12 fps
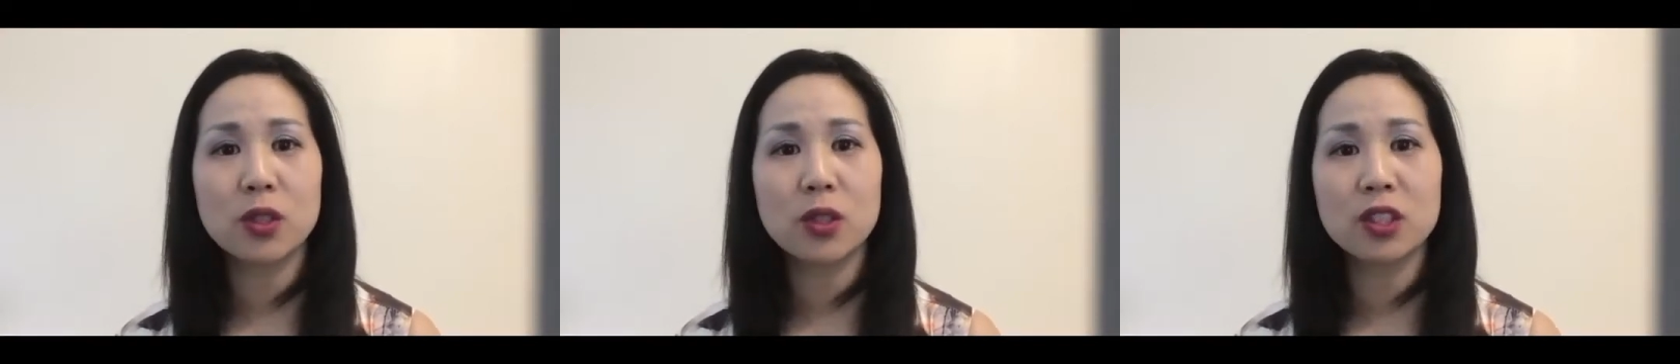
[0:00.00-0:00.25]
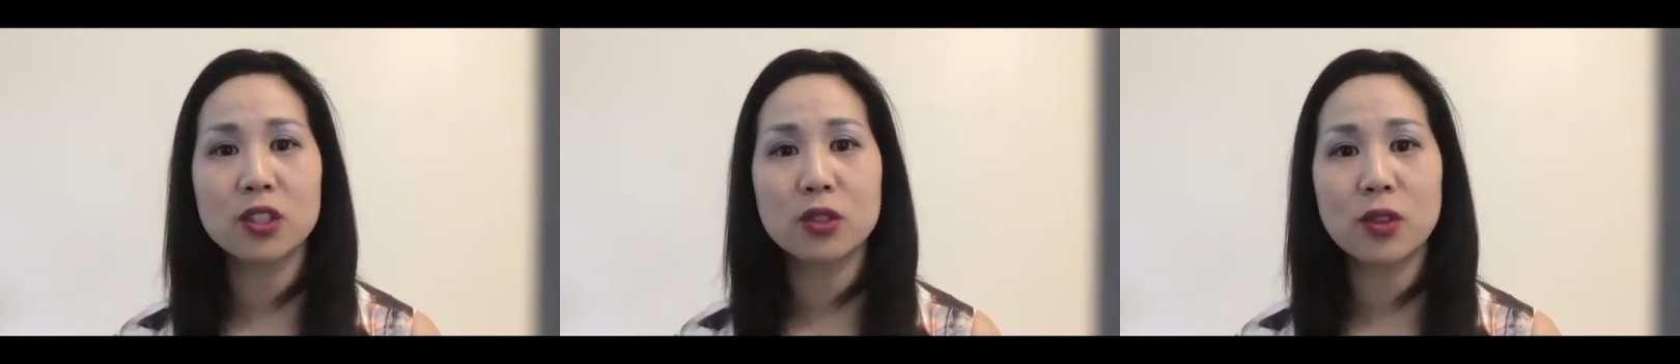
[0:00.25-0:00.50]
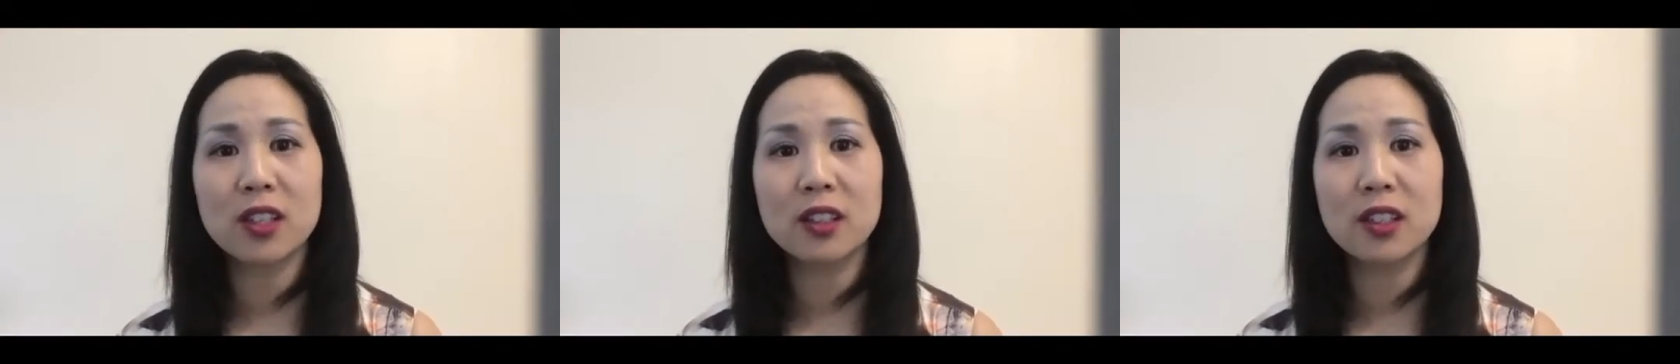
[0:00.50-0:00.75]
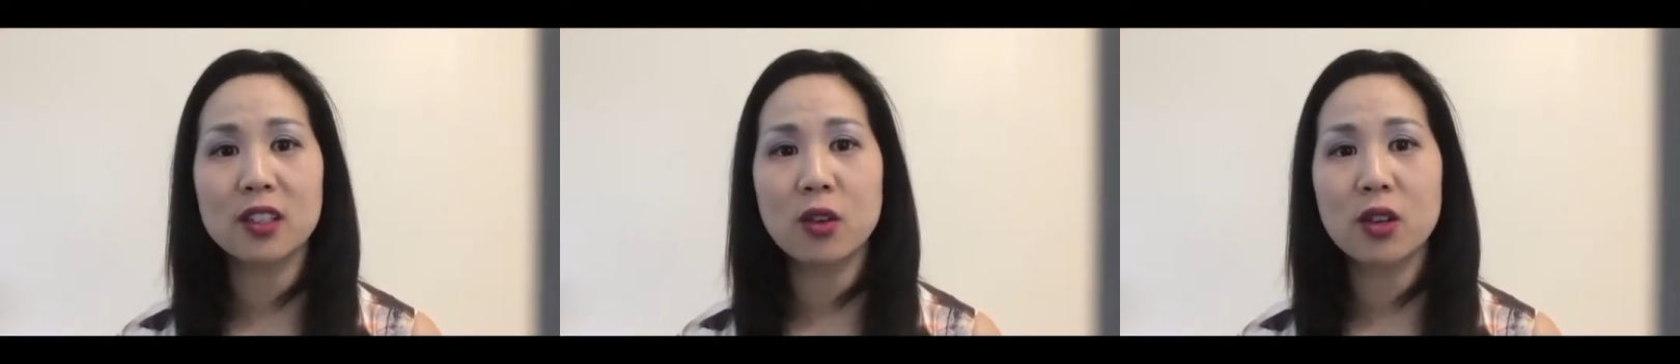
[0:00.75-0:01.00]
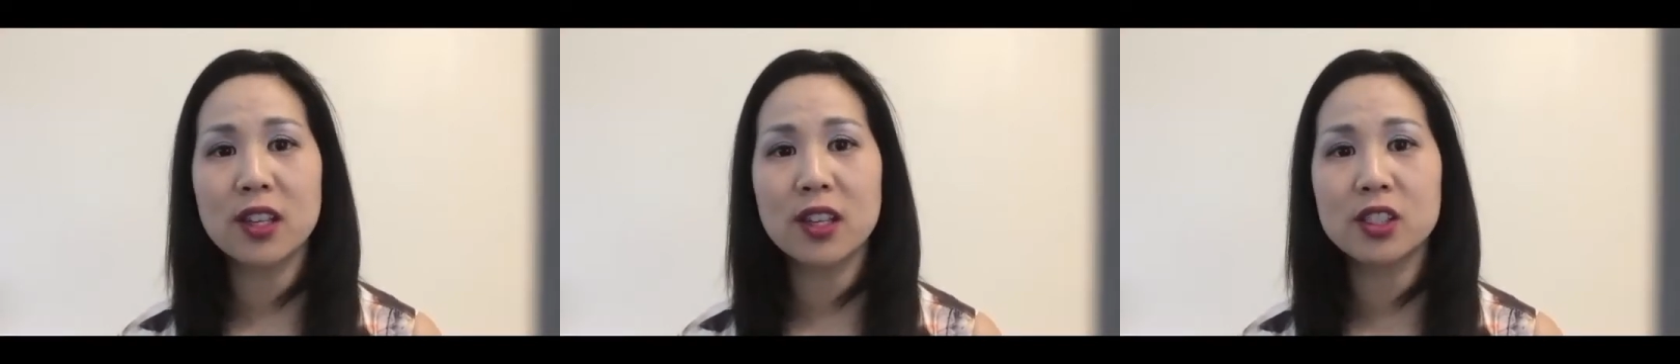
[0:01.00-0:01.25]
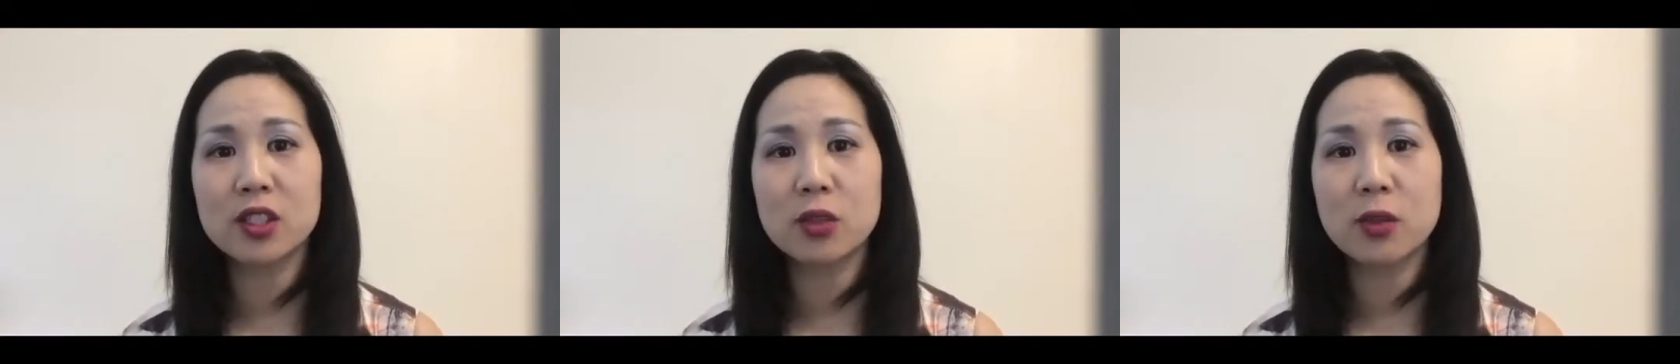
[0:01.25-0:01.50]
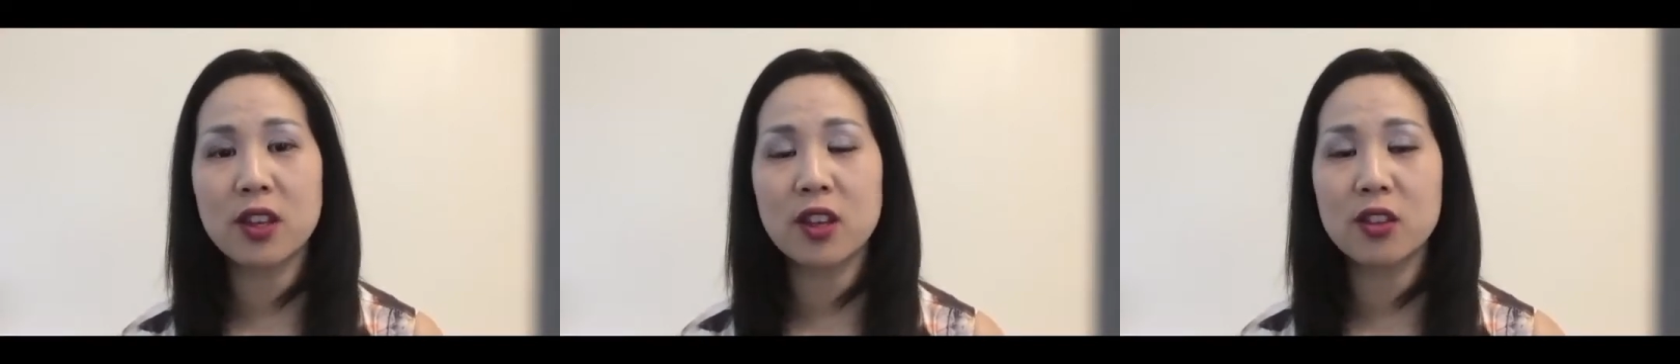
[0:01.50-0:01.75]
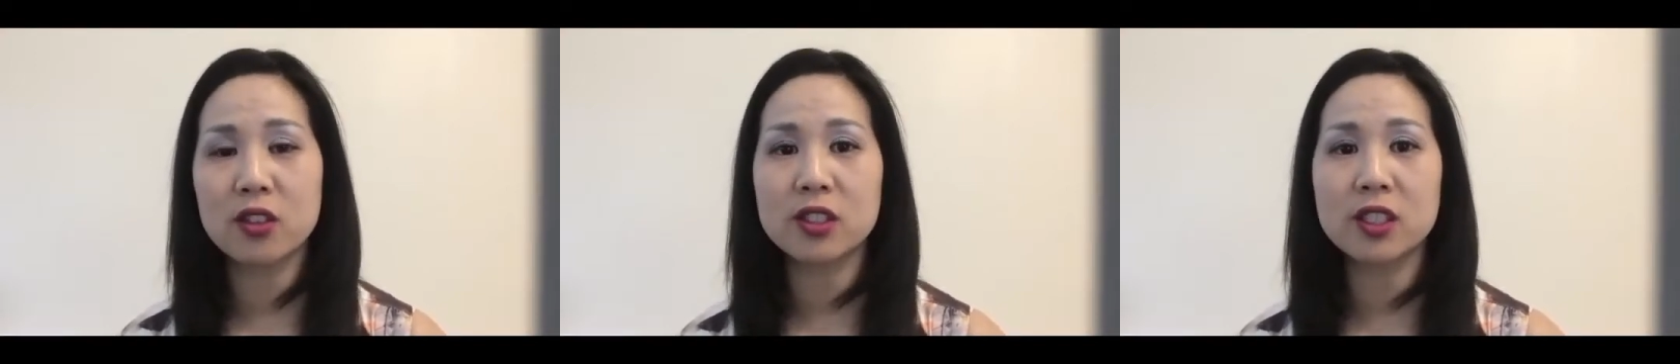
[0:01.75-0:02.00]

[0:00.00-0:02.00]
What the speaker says: worked directly in correlation with other